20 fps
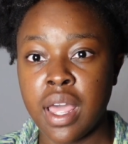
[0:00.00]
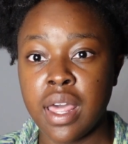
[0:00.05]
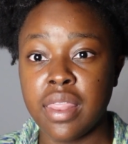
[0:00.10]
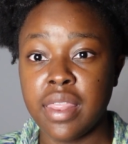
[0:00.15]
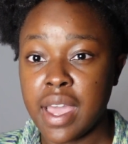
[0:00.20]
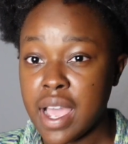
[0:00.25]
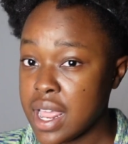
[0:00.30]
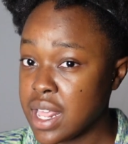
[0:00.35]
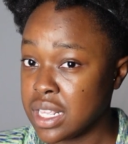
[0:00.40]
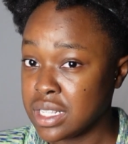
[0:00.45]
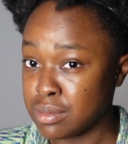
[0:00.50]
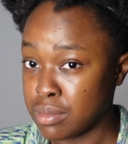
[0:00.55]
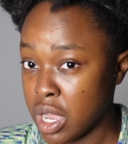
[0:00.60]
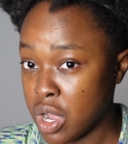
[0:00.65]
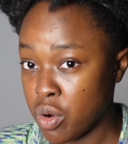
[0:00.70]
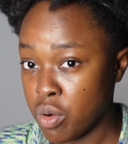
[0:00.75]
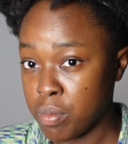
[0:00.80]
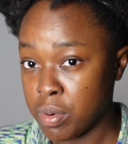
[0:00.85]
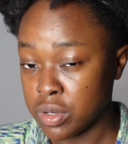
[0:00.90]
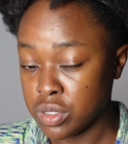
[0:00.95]
That is my
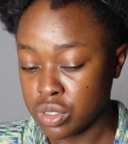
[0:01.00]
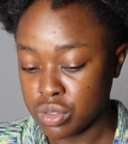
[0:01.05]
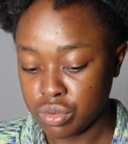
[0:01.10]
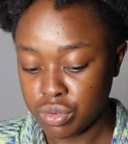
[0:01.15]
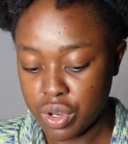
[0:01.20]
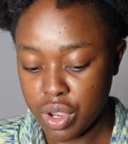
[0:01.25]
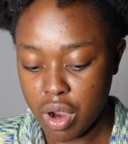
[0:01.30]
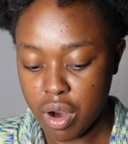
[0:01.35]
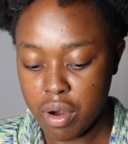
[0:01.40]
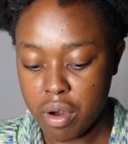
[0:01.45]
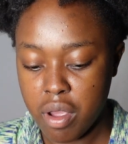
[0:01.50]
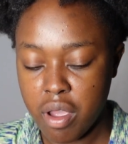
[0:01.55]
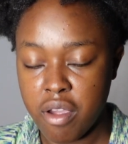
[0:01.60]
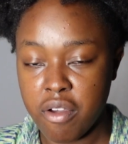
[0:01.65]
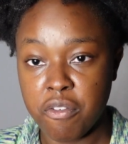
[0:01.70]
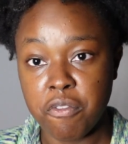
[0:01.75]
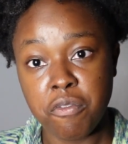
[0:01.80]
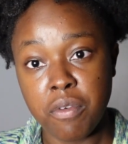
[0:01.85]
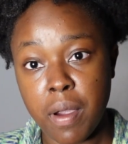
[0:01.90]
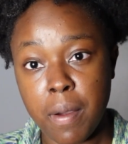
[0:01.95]
own personal yarn
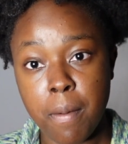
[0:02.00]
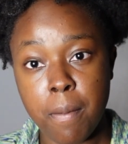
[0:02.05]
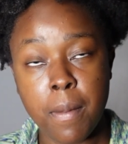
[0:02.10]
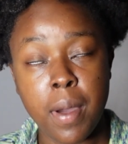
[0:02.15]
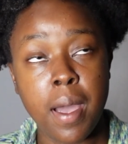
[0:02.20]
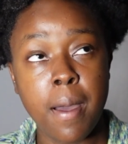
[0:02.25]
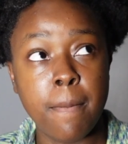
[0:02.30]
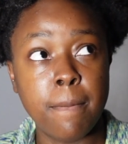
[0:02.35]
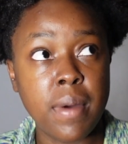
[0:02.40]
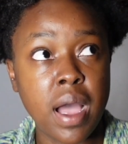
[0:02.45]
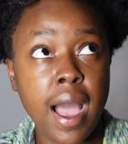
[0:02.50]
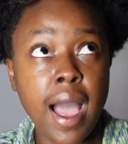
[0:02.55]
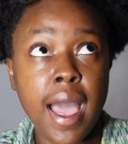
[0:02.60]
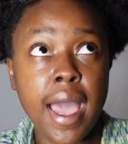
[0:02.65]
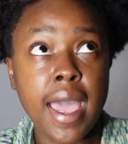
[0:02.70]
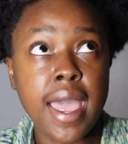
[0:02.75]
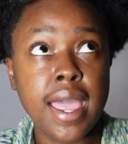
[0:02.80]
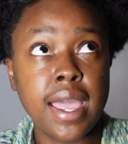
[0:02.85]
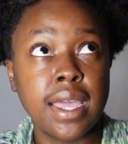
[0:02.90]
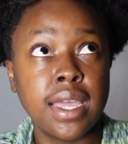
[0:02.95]
from
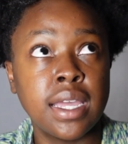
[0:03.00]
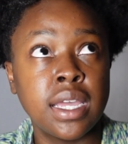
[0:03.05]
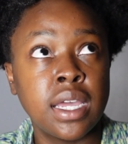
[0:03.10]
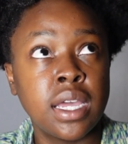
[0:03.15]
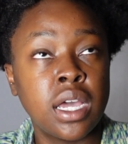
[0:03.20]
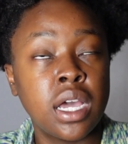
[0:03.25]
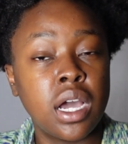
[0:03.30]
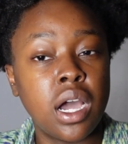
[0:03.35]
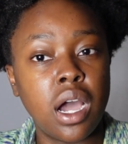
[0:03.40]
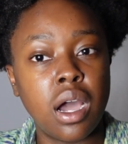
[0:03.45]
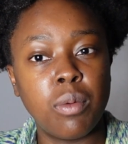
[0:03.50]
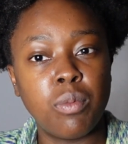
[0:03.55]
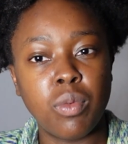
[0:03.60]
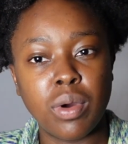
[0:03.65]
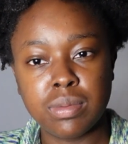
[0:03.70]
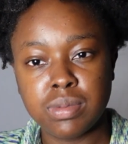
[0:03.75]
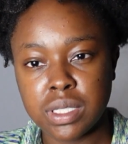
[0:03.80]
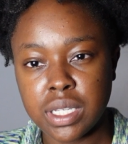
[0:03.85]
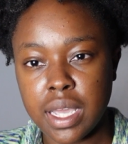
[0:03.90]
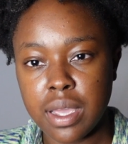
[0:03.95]
my
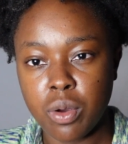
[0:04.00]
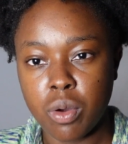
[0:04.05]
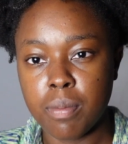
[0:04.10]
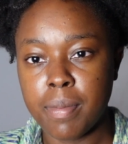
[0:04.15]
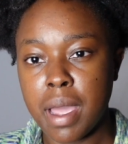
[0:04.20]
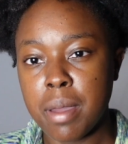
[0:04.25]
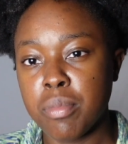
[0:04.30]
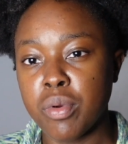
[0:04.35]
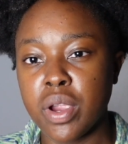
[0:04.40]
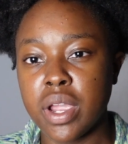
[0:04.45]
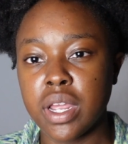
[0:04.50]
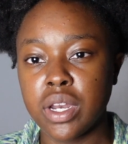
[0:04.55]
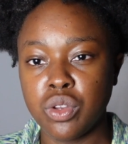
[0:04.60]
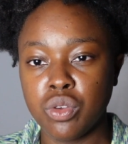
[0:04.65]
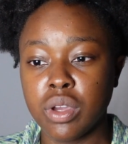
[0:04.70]
website or my brand.